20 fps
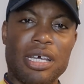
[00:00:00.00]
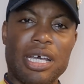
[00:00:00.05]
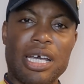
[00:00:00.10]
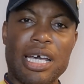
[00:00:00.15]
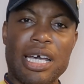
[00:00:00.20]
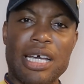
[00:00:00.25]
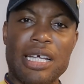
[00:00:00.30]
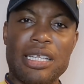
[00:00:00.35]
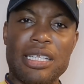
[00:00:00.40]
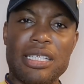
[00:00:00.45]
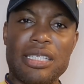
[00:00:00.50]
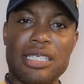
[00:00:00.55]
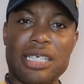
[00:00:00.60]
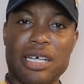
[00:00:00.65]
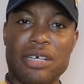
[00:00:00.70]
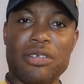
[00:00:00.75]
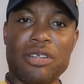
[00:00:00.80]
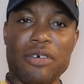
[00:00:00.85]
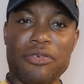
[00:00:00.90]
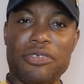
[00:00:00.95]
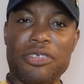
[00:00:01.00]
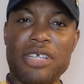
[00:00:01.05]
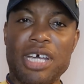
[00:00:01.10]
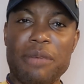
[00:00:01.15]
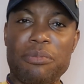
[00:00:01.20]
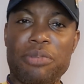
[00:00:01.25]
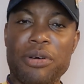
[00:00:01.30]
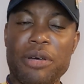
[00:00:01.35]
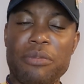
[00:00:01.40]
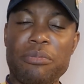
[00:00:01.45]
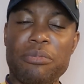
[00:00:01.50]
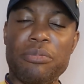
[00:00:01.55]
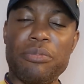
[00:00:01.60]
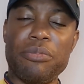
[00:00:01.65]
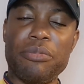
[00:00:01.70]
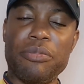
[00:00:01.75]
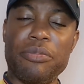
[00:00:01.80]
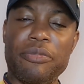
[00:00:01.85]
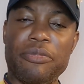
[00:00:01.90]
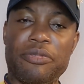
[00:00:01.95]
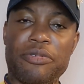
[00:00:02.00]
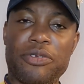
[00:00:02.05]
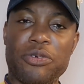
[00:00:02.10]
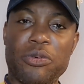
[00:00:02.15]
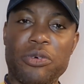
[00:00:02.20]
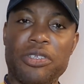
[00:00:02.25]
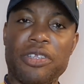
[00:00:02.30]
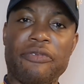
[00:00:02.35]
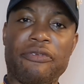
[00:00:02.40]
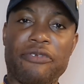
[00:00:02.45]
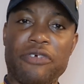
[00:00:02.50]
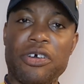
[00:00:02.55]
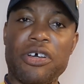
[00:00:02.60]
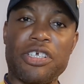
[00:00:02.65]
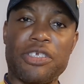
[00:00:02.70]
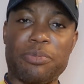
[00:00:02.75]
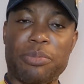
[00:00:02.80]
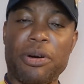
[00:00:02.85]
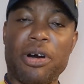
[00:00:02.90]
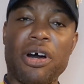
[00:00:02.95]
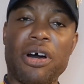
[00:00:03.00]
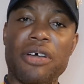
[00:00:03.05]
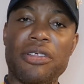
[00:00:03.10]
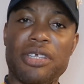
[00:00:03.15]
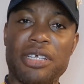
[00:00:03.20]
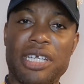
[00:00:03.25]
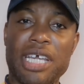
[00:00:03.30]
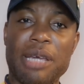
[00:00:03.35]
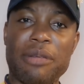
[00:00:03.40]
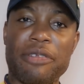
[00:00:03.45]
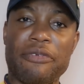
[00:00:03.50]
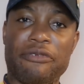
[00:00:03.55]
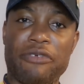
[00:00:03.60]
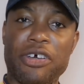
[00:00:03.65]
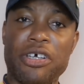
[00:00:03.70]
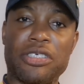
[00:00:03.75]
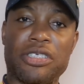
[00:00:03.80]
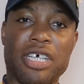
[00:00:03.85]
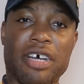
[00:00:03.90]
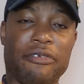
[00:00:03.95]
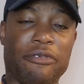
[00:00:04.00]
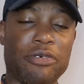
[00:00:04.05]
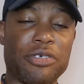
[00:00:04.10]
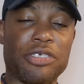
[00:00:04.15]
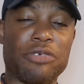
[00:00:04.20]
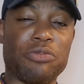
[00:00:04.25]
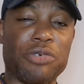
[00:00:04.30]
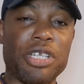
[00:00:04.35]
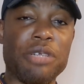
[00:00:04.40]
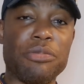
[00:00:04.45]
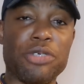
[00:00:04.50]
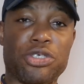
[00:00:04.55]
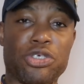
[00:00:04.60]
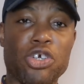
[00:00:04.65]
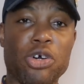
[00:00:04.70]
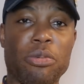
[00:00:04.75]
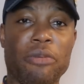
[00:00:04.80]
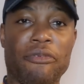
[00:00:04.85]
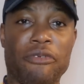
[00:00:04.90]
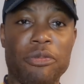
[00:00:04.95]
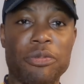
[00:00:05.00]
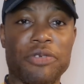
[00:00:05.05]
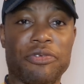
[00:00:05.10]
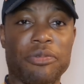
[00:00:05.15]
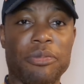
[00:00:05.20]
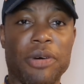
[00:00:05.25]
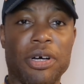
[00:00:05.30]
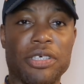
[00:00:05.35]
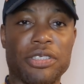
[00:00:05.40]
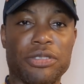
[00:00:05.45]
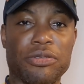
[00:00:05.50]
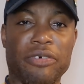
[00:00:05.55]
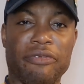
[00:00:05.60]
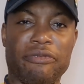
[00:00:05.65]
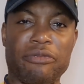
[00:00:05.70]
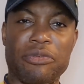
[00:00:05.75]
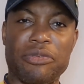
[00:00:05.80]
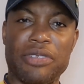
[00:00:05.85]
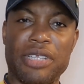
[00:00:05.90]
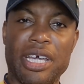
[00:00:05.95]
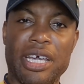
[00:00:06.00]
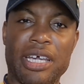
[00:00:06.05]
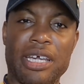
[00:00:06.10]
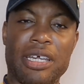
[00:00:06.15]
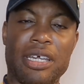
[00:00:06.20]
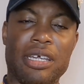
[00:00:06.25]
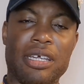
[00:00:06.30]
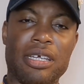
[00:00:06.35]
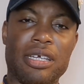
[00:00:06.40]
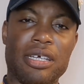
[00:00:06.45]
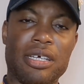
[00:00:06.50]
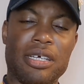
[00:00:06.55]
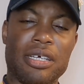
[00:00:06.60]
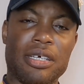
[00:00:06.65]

and the second half tonight. But sort of the first part of the game, the first half, I thought it was a really mature performance from Arsenal. I thought they